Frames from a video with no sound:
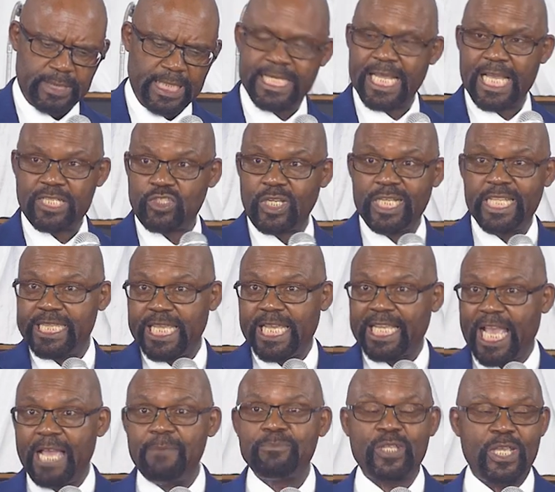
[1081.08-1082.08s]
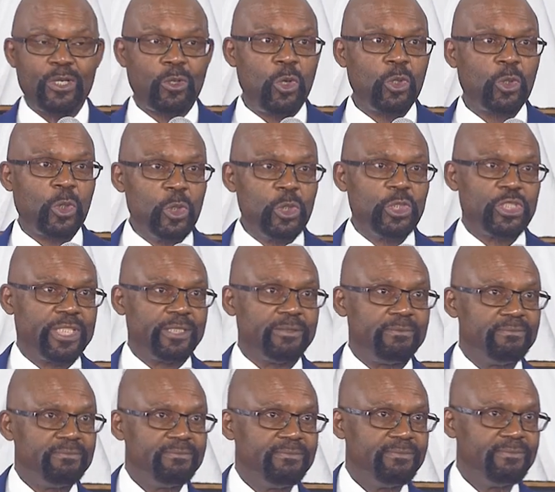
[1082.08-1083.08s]
And actually, they come to a
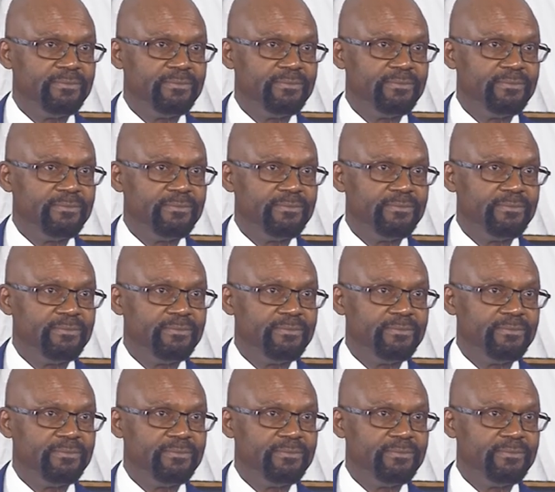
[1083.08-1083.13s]
conclusion